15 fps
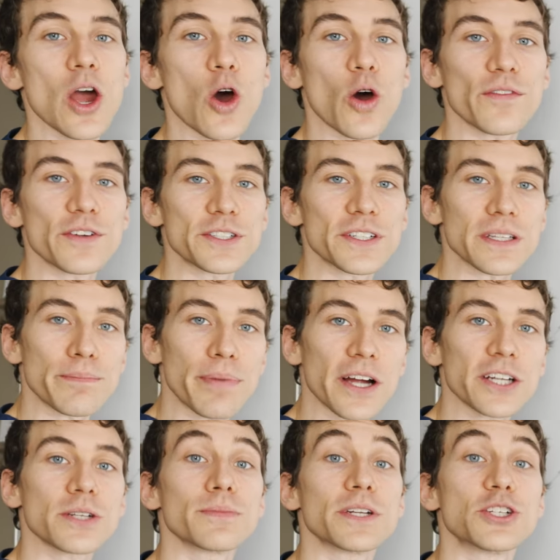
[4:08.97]
over to the
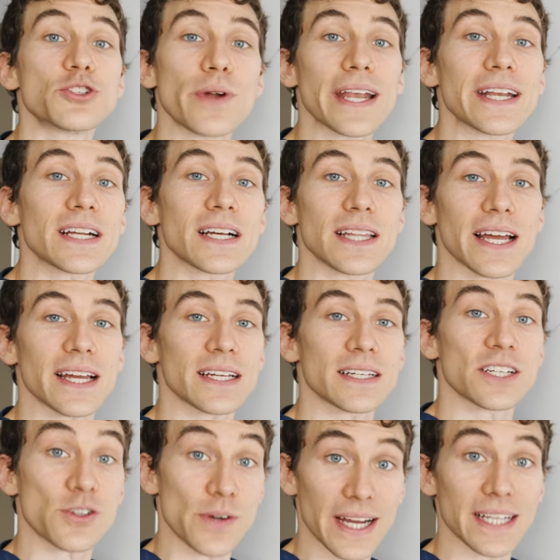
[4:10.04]
punctum to drain
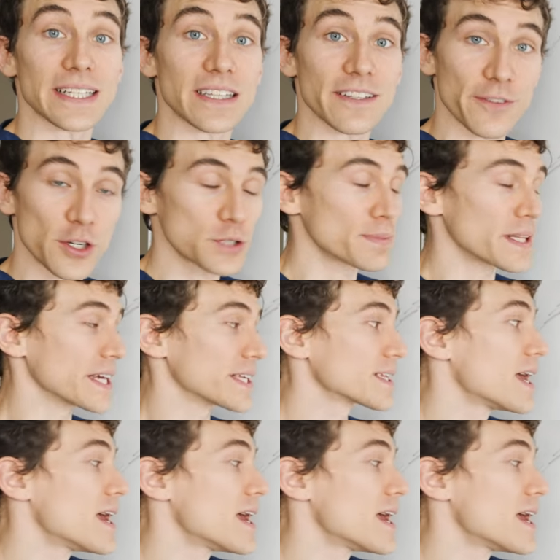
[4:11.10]
correctly in the first place.